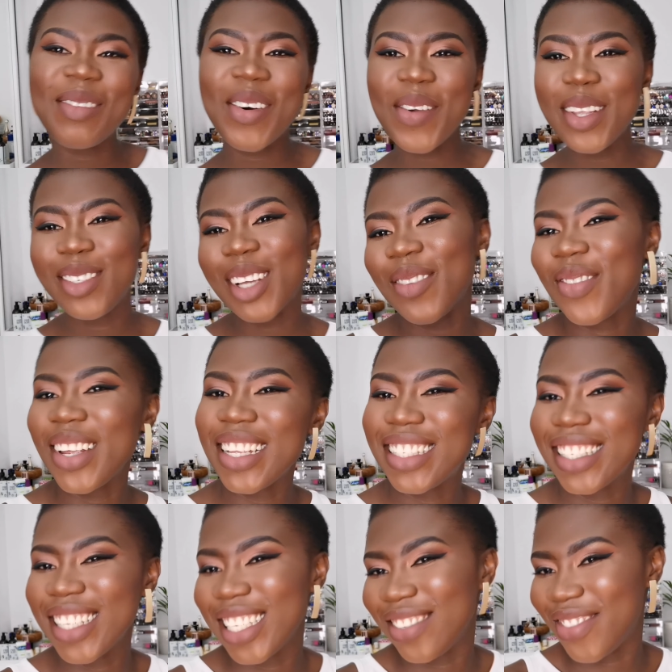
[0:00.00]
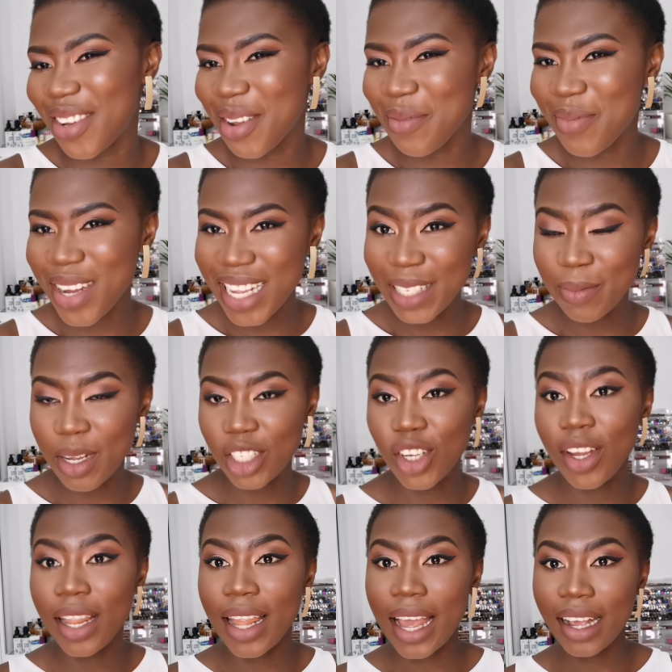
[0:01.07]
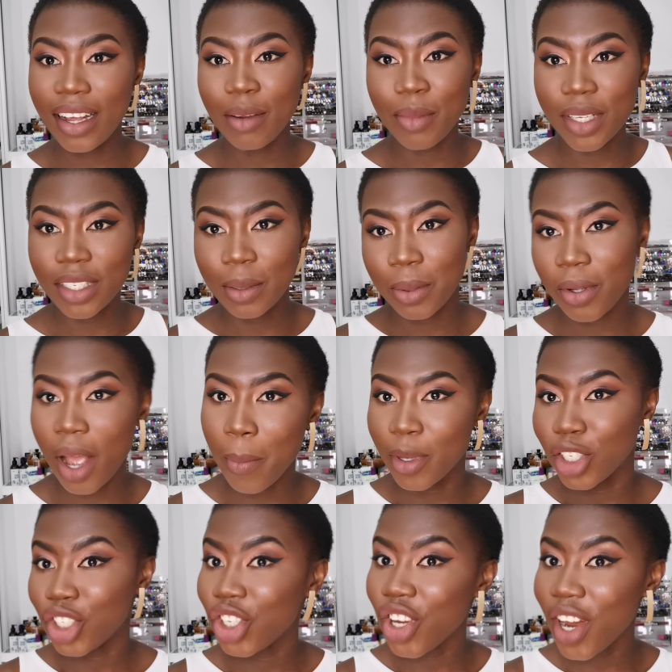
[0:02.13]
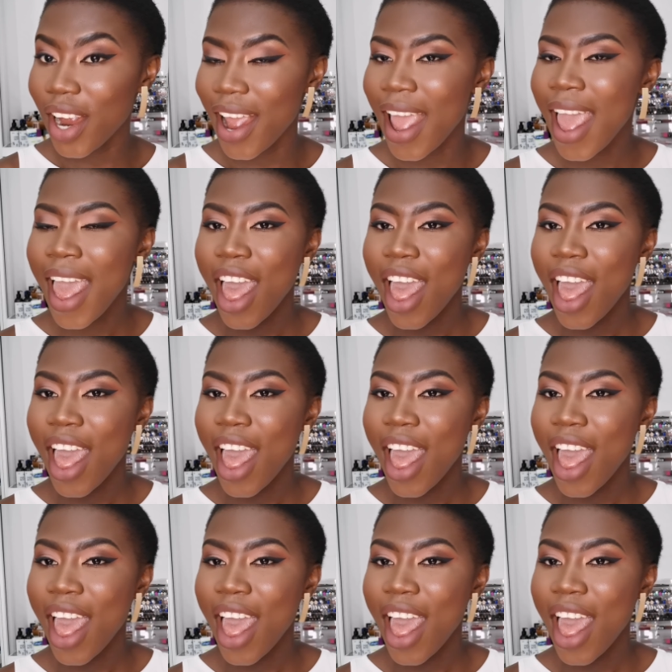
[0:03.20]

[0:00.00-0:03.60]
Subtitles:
Before we jump into this video, please make sure you like, comment, subscribe and share,